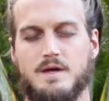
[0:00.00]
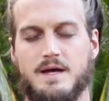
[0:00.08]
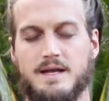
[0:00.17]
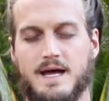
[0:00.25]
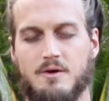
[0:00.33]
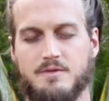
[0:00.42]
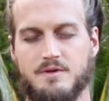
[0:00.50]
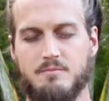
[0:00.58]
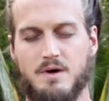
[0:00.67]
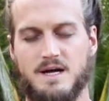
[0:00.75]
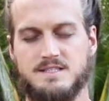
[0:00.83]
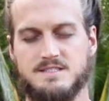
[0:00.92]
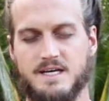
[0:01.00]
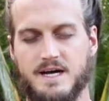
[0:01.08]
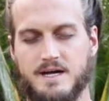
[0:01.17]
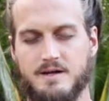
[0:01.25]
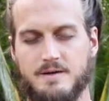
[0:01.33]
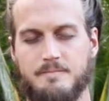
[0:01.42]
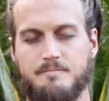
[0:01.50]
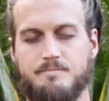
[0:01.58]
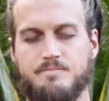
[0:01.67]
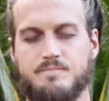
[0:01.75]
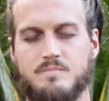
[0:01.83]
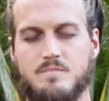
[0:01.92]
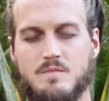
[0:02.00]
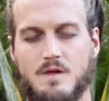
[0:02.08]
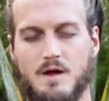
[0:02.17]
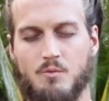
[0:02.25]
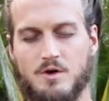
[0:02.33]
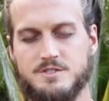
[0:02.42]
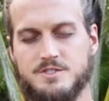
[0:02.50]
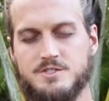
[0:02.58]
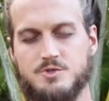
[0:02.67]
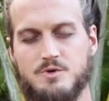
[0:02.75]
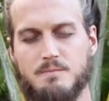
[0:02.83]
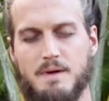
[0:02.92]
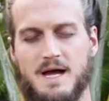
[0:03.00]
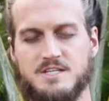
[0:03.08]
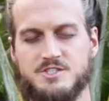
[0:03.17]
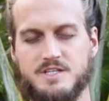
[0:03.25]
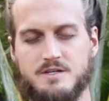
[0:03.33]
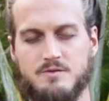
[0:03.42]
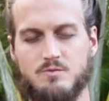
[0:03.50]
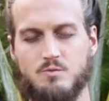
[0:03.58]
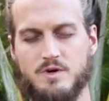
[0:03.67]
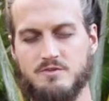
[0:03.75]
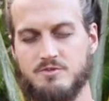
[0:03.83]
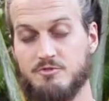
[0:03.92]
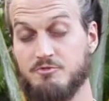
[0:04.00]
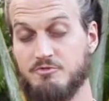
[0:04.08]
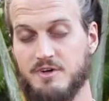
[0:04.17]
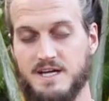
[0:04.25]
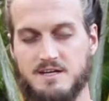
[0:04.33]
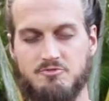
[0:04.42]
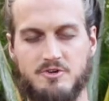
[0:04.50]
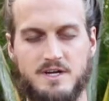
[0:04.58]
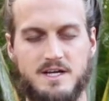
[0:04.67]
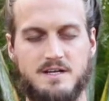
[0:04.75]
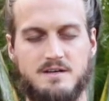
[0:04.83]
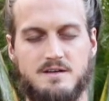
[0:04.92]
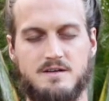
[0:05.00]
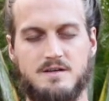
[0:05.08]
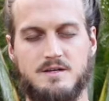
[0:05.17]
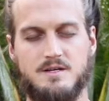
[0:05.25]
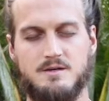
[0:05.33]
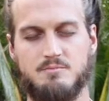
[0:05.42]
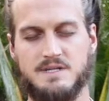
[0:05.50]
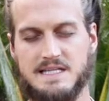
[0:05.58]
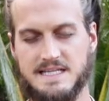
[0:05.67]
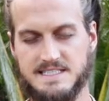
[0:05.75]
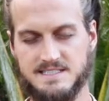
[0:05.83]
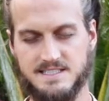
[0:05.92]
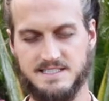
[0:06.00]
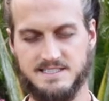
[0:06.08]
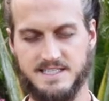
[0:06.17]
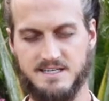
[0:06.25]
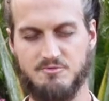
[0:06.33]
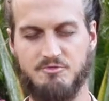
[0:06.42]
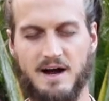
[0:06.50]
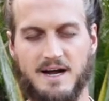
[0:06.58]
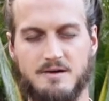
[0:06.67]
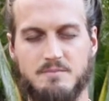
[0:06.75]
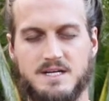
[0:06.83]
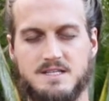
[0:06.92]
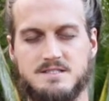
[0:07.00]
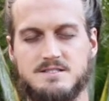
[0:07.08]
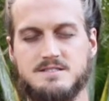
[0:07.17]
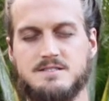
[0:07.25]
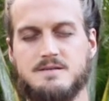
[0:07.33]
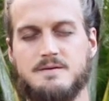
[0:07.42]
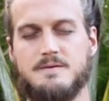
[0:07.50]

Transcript: And now with your mind's eye, I want you to imagine one of your favorite places and environments.